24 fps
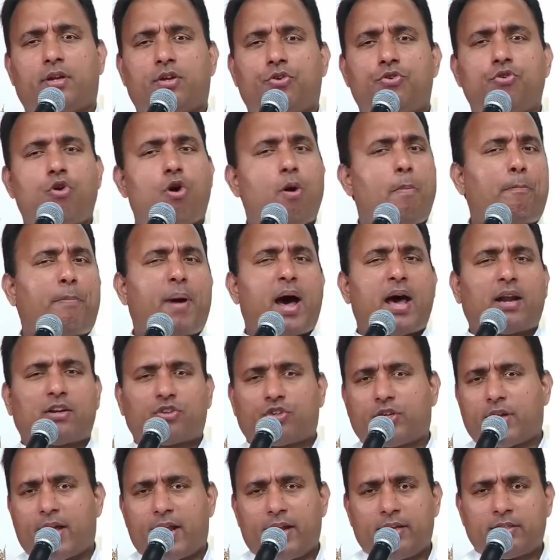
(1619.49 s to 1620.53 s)
No
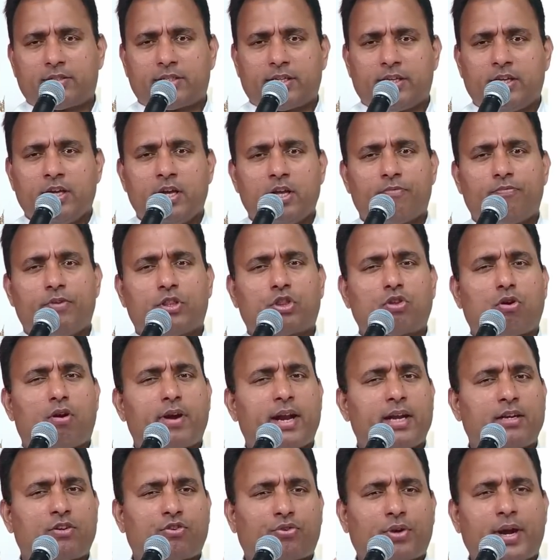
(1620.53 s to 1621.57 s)
partiality,
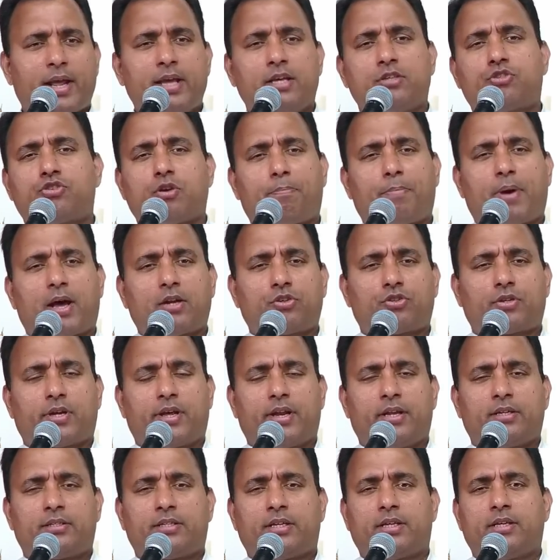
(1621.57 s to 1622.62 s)
without a trace of
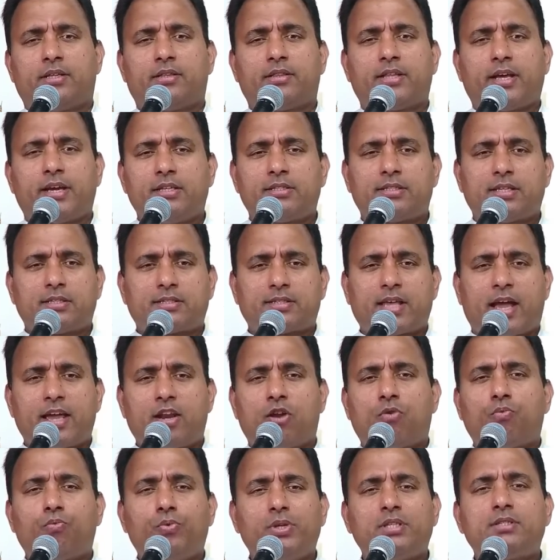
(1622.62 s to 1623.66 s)
partiality. That is a
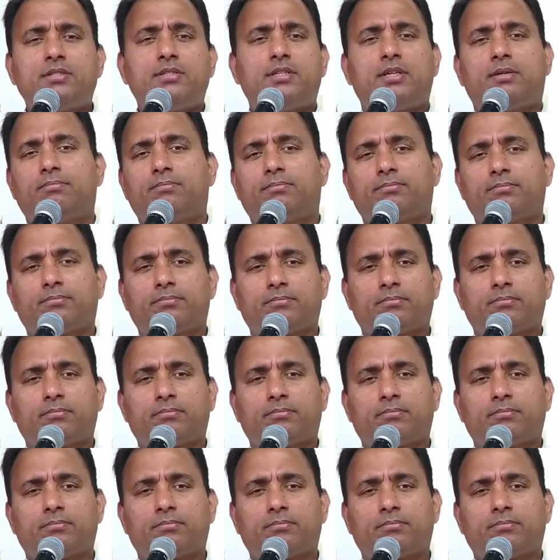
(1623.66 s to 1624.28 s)
sign of wisdom.